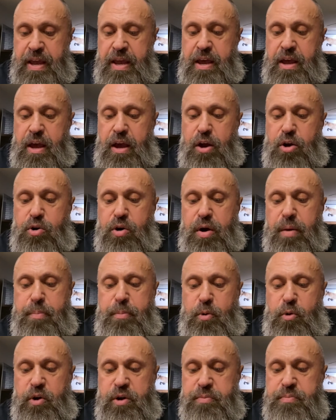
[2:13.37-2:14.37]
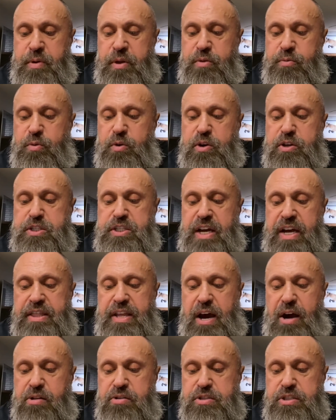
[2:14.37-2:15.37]
Her appointment was
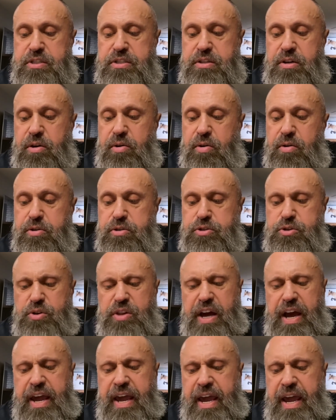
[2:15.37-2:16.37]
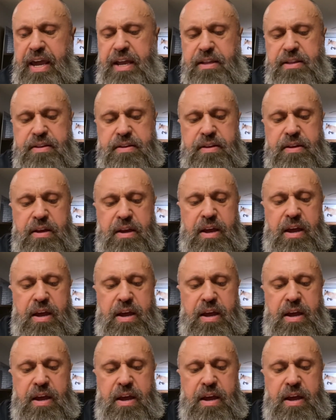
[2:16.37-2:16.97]
announced on July 8th,